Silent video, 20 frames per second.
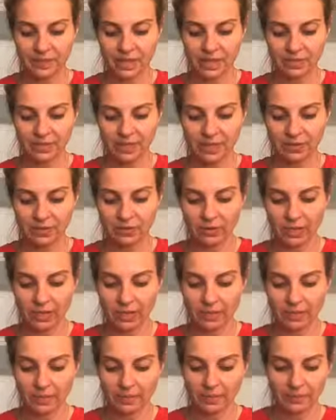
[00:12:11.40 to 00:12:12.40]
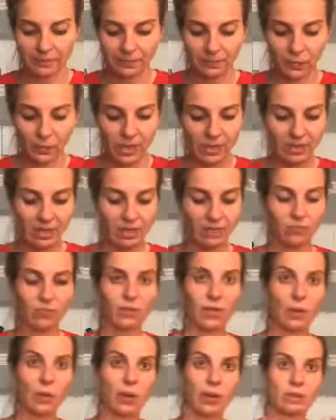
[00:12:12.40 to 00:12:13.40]
that's not their gig, right? They,
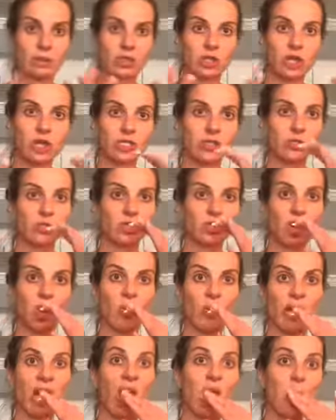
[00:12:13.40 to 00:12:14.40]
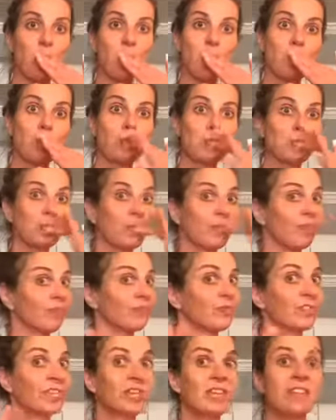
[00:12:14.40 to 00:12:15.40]
they want them just so like,
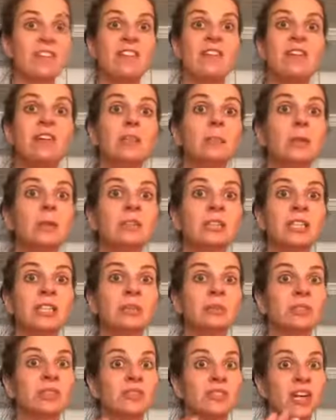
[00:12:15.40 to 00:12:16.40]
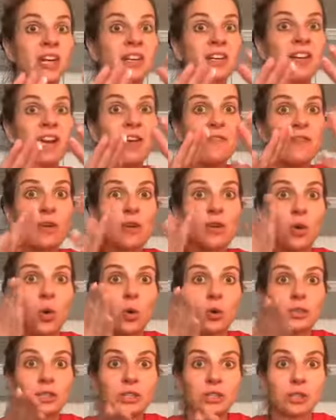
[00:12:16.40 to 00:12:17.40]
can't have any burn on them, but they've got to have the
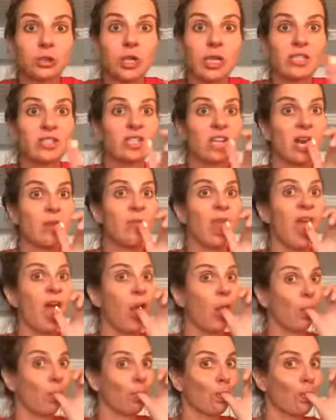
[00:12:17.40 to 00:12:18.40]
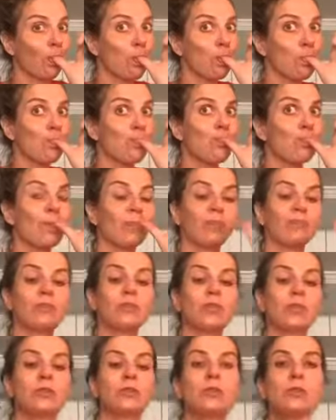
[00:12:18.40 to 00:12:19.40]
golden crust on
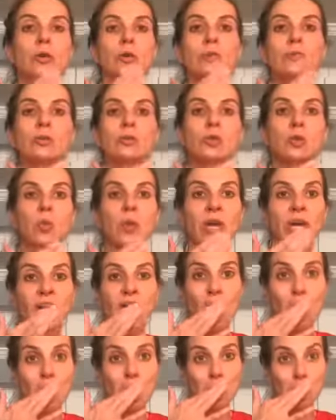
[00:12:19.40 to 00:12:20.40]
Because you know that there's a way